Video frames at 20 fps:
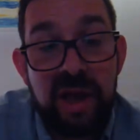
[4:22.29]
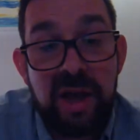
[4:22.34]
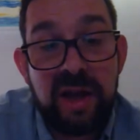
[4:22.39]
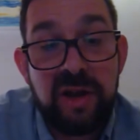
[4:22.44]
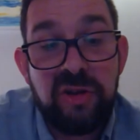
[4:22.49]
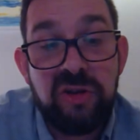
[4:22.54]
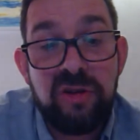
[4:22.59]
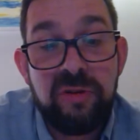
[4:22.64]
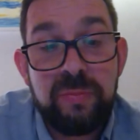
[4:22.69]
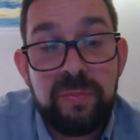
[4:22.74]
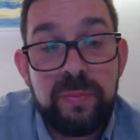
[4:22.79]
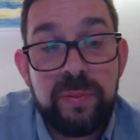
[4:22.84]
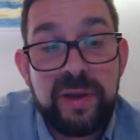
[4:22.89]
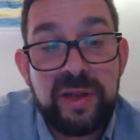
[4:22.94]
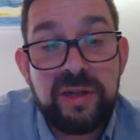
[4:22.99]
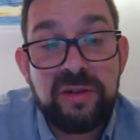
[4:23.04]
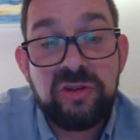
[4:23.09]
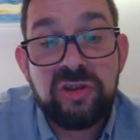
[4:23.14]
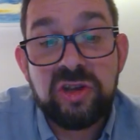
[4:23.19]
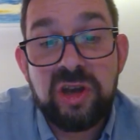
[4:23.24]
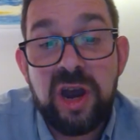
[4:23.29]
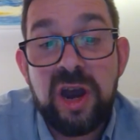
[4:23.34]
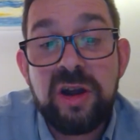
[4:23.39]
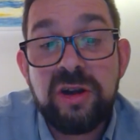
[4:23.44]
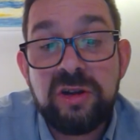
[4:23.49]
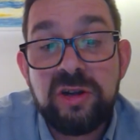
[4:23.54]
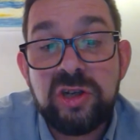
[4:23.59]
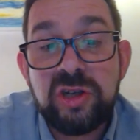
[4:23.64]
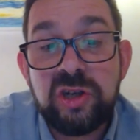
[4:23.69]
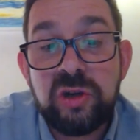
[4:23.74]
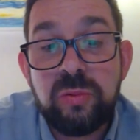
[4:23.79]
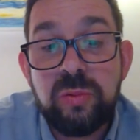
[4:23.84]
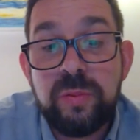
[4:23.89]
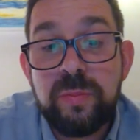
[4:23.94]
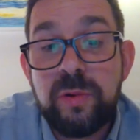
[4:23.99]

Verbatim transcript: and who have been scared to show